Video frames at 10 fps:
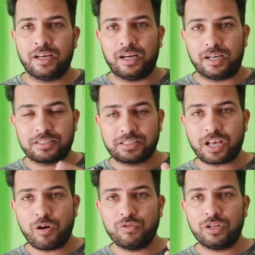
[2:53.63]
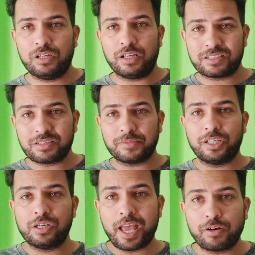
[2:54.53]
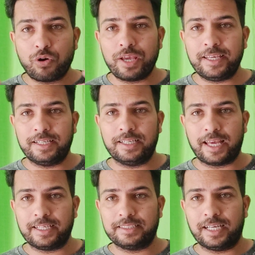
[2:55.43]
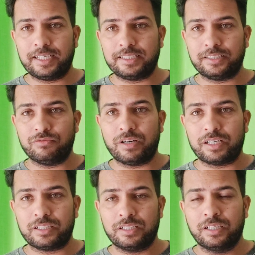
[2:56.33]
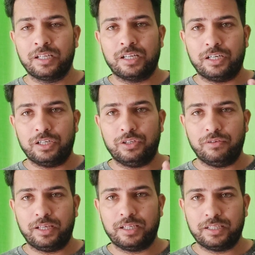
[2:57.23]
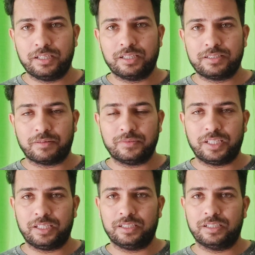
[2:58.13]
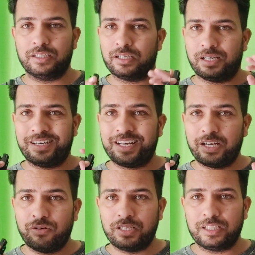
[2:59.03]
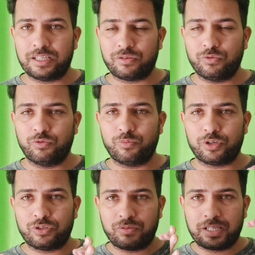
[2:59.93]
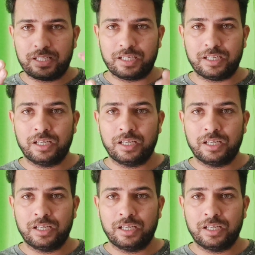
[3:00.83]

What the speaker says: sound something echoing, like that you are doing something alone in a room, or you are in a